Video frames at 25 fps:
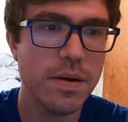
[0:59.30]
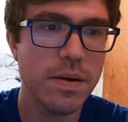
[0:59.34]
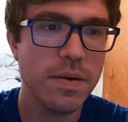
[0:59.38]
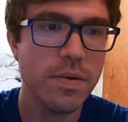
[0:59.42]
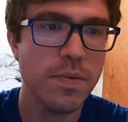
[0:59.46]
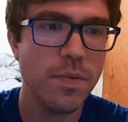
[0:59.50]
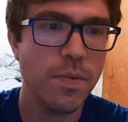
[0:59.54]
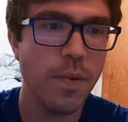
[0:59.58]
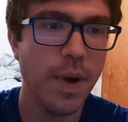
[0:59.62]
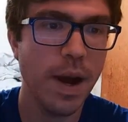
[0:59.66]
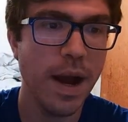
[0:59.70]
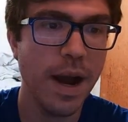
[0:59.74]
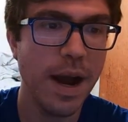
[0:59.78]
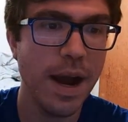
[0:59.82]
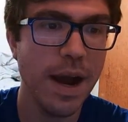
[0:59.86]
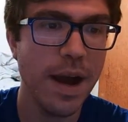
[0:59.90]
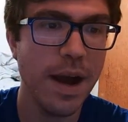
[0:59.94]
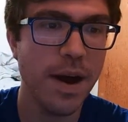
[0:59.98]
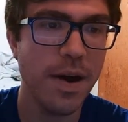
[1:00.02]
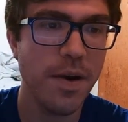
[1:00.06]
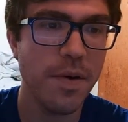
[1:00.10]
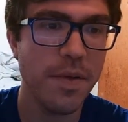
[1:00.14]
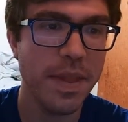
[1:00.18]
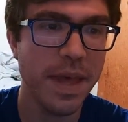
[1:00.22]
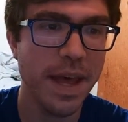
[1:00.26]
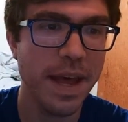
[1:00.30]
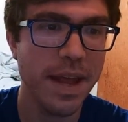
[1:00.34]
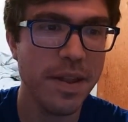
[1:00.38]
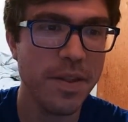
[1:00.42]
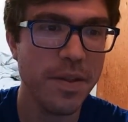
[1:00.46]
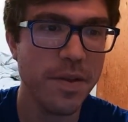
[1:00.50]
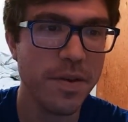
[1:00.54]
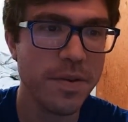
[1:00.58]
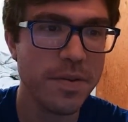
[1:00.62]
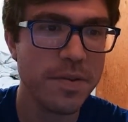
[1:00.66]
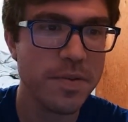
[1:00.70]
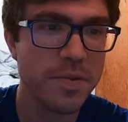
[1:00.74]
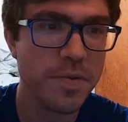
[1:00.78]
Wow, that
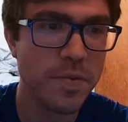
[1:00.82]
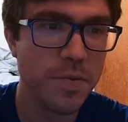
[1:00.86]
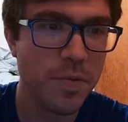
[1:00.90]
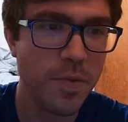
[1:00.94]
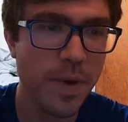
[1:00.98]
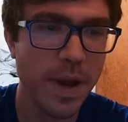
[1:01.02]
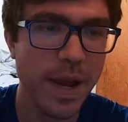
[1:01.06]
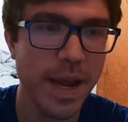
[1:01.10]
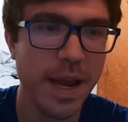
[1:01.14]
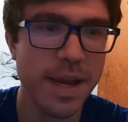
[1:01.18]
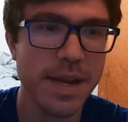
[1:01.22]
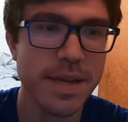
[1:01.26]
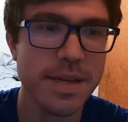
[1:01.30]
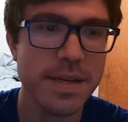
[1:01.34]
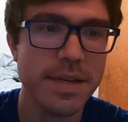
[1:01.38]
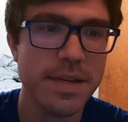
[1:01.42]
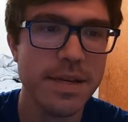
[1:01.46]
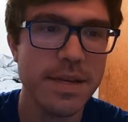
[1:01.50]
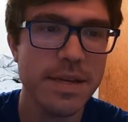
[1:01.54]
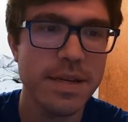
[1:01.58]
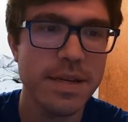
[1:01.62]
looks great.